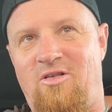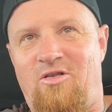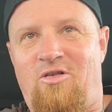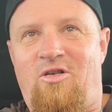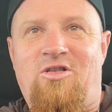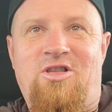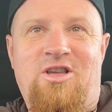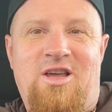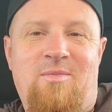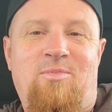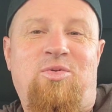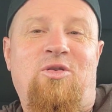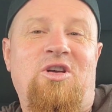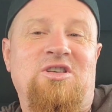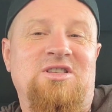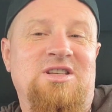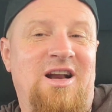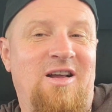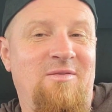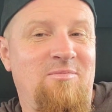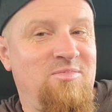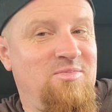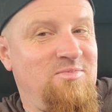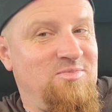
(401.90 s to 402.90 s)
are the employees
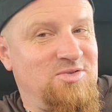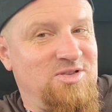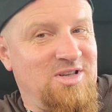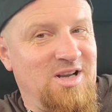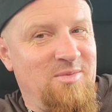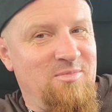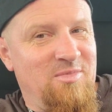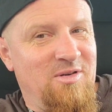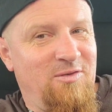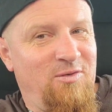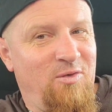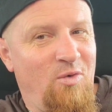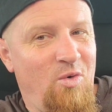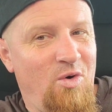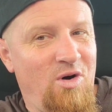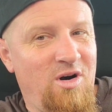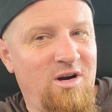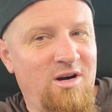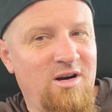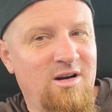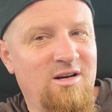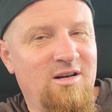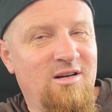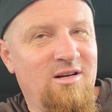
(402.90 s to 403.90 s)
that I've seen
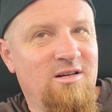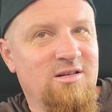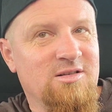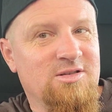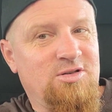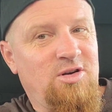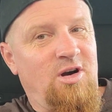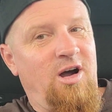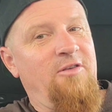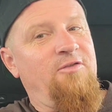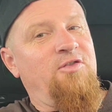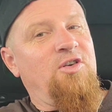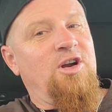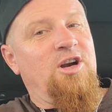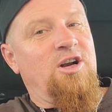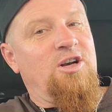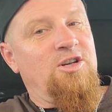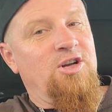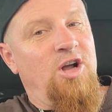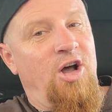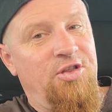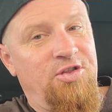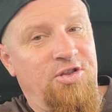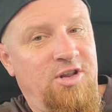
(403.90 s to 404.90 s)
before. So I figured
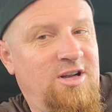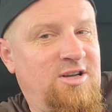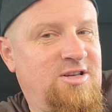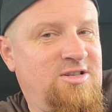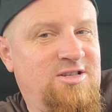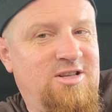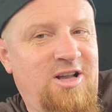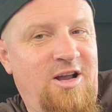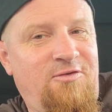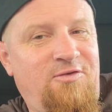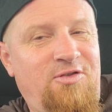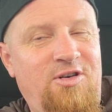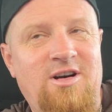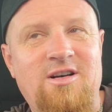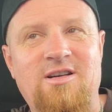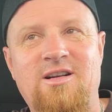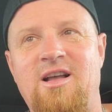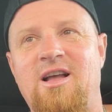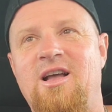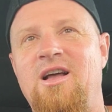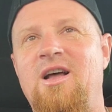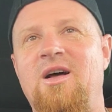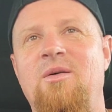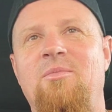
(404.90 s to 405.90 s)
nothing's different.
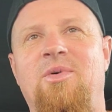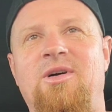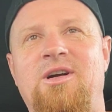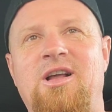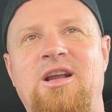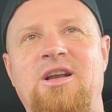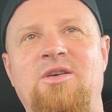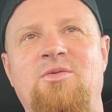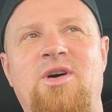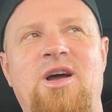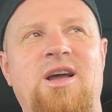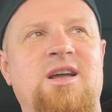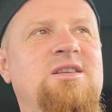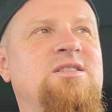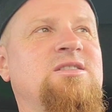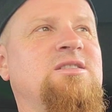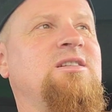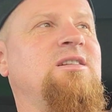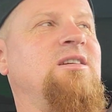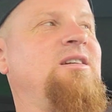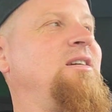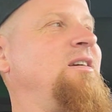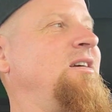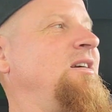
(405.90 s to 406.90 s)
But
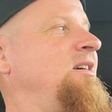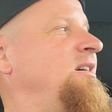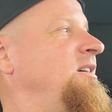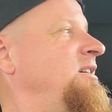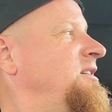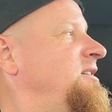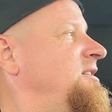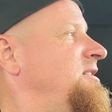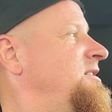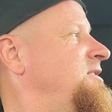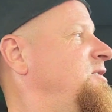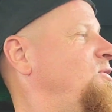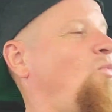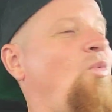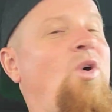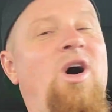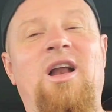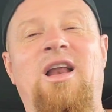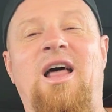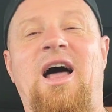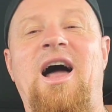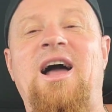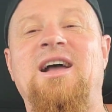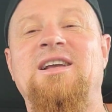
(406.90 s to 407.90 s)
anyways,
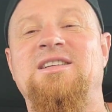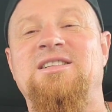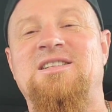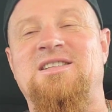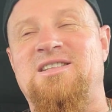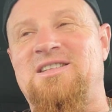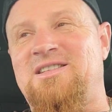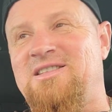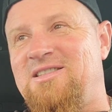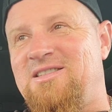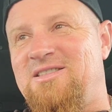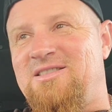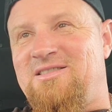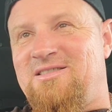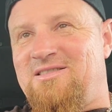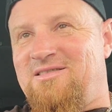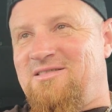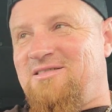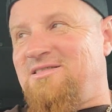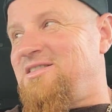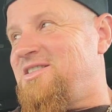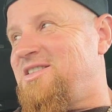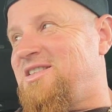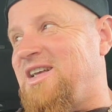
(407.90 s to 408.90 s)
while I
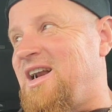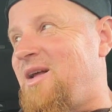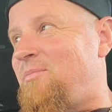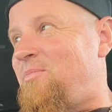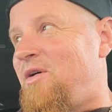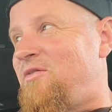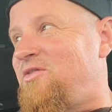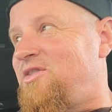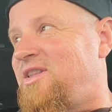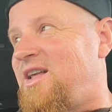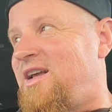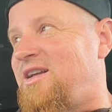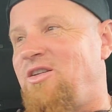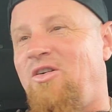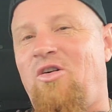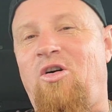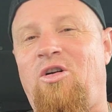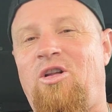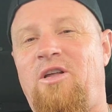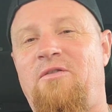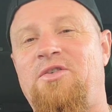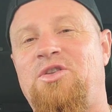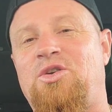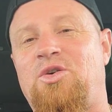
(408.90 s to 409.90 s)
set up everything, the
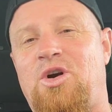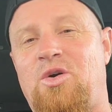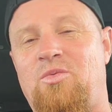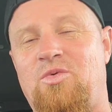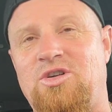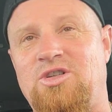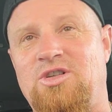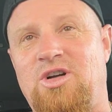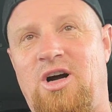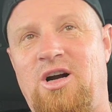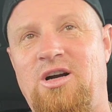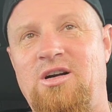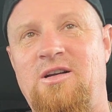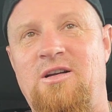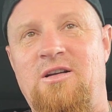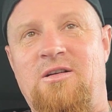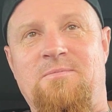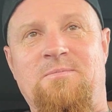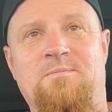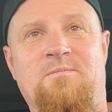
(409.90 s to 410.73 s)
whole inventory was done.